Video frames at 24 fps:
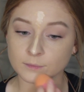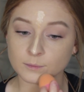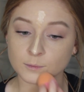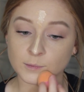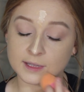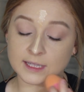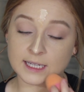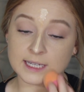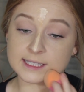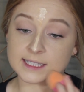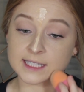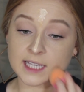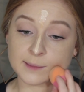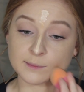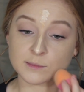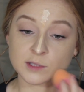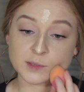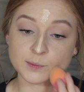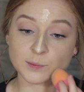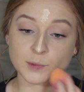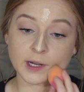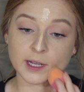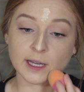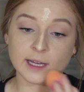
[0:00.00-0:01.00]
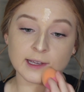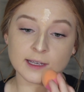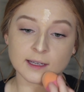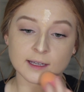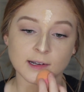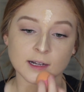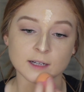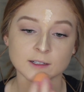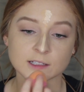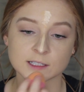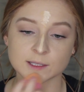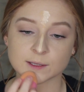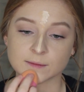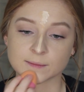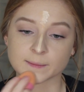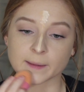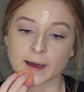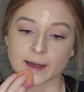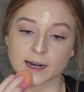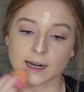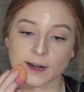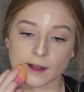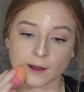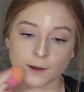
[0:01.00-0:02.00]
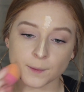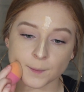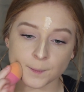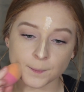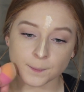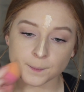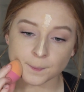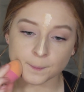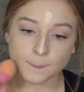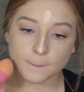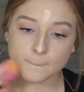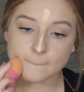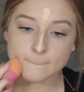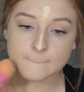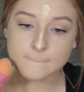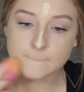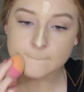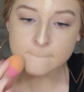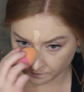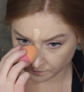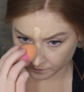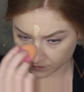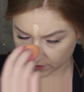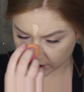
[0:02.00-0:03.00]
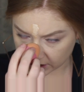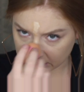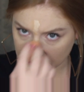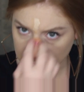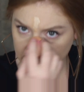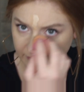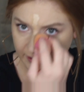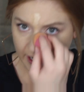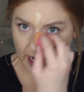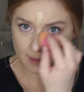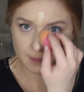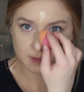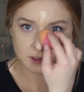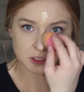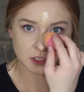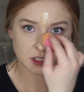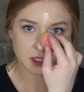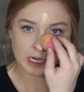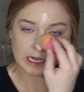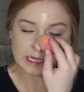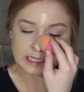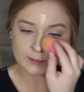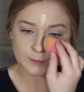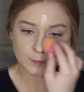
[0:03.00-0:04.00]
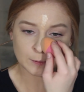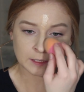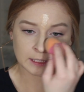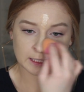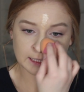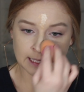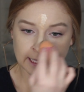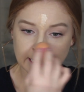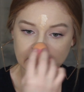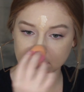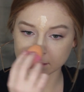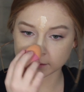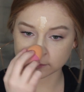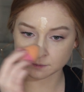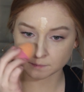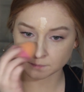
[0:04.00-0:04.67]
with that same spray, and I'll just pat it out. Does that ever happen to you guys where it like